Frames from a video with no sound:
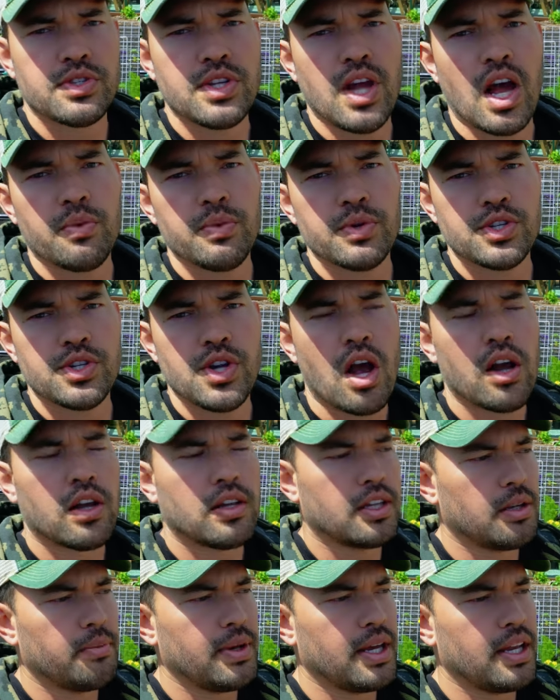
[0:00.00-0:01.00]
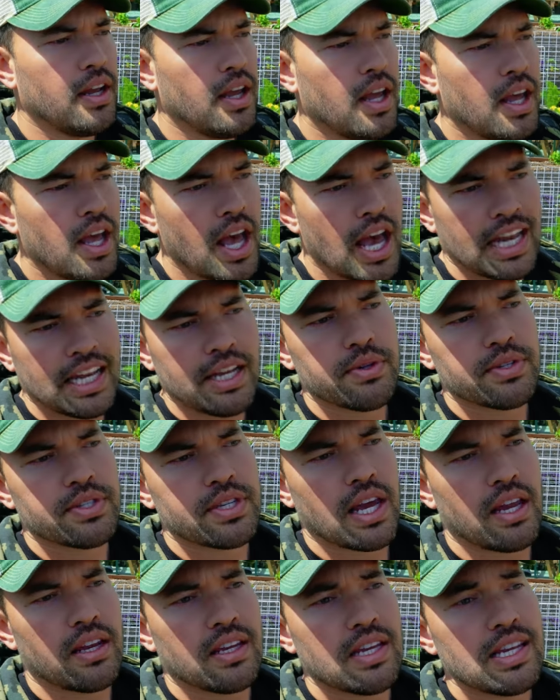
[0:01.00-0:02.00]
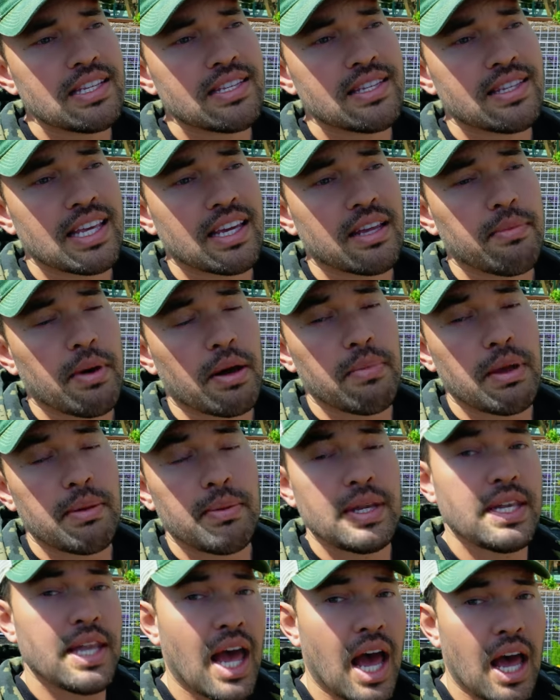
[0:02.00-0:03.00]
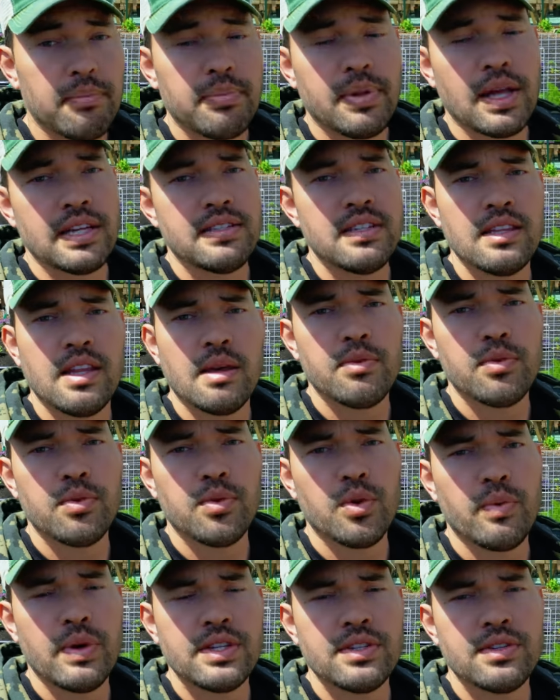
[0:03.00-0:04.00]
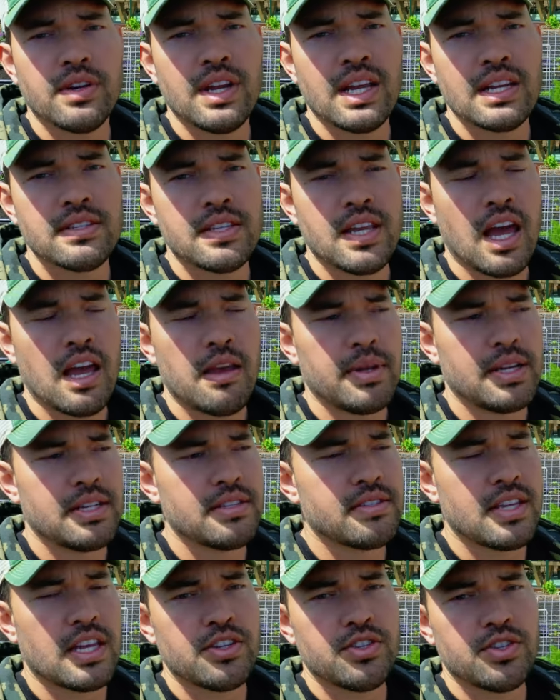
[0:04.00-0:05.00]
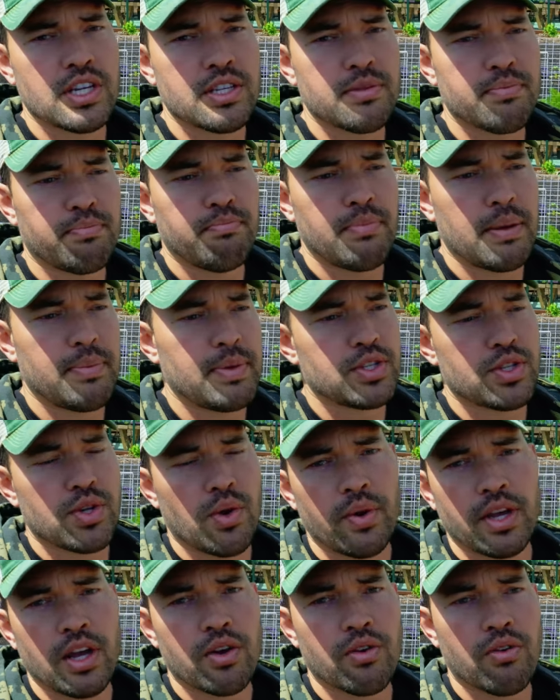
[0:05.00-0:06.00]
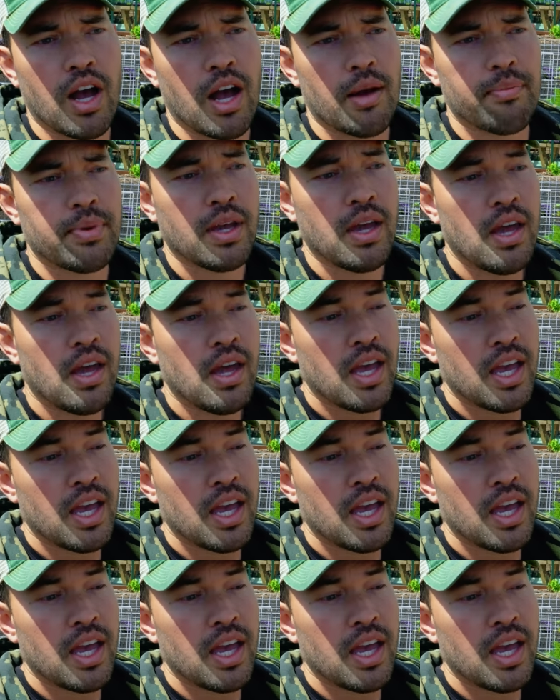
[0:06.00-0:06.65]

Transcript: I was talking with Jacques a little bit and he was saying he's thinking about maybe not planting them through the winter next time and instead just maybe sowing a crop